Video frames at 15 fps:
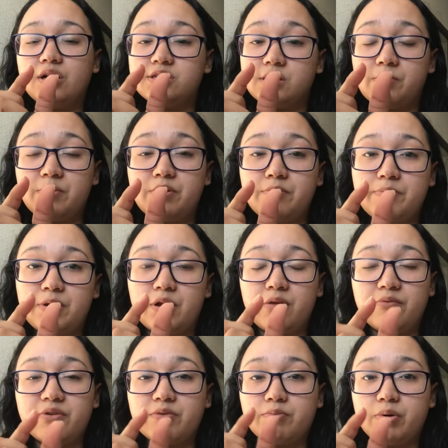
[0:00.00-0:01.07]
on top of your
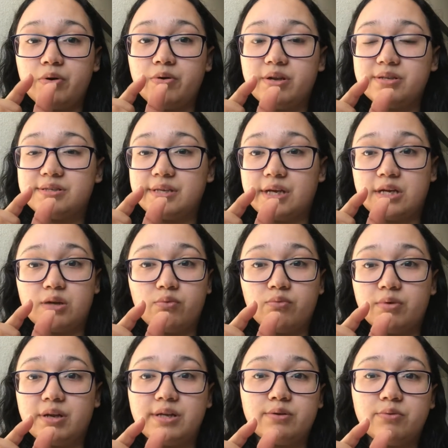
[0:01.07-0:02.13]
pelvic bone it's like
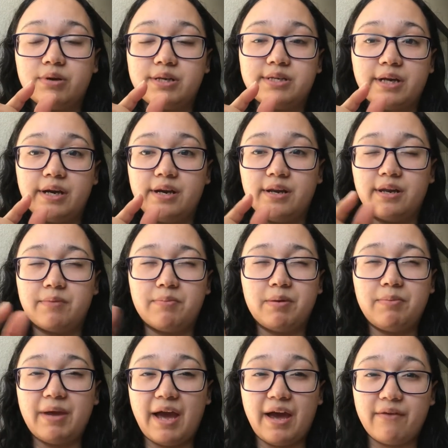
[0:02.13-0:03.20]
really really tiny like
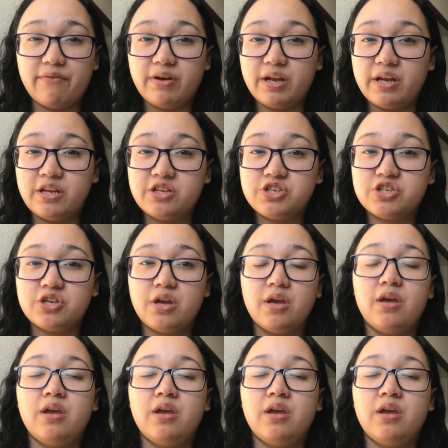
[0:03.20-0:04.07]
maybe half an inch